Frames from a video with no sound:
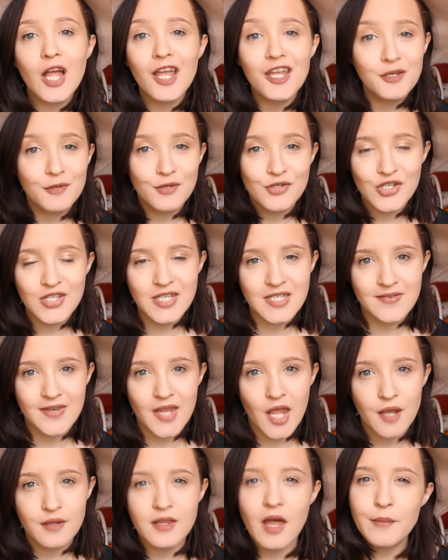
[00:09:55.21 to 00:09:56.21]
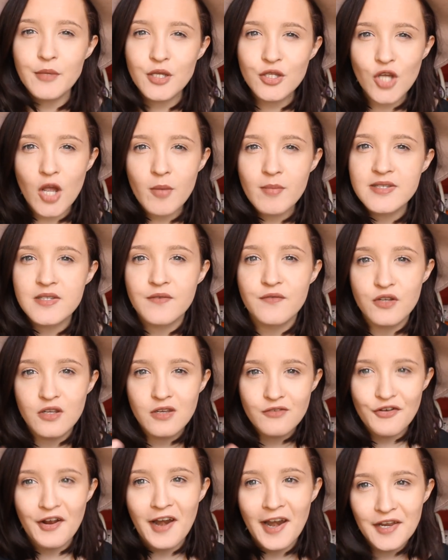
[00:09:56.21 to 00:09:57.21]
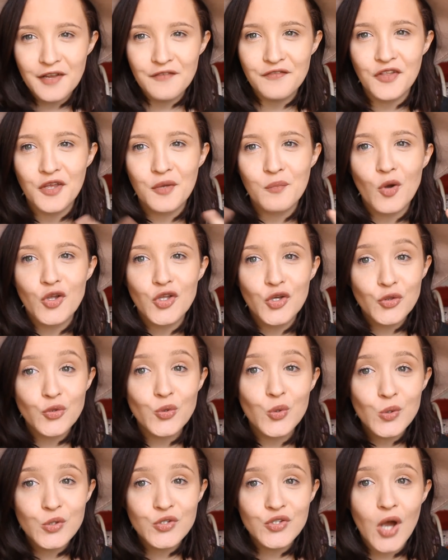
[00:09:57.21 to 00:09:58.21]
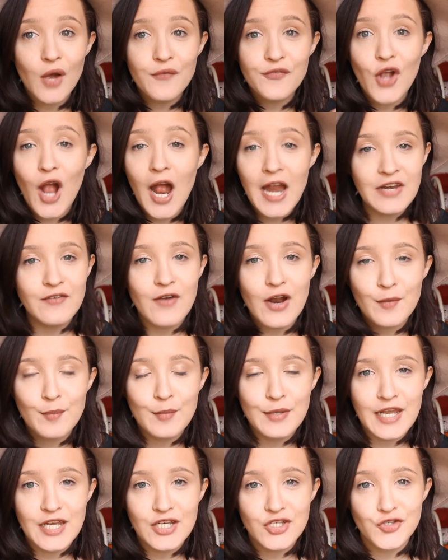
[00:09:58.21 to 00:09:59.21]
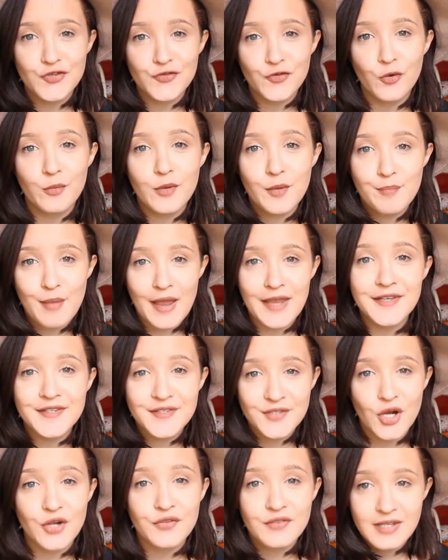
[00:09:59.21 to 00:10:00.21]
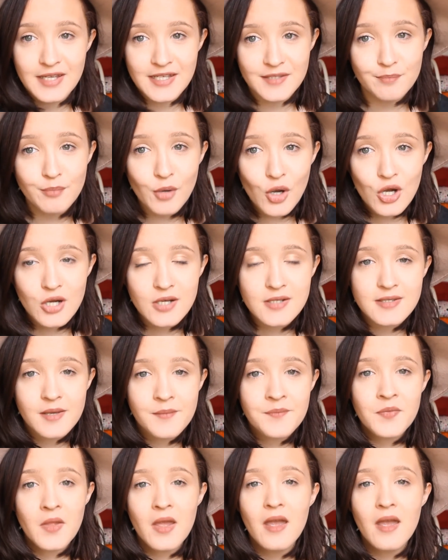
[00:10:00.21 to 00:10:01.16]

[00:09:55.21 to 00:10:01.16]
I hope you enjoyed this video. Let me know in the comments if you've read any of them, what your thoughts are, if you've got any recommendations for me based on these books.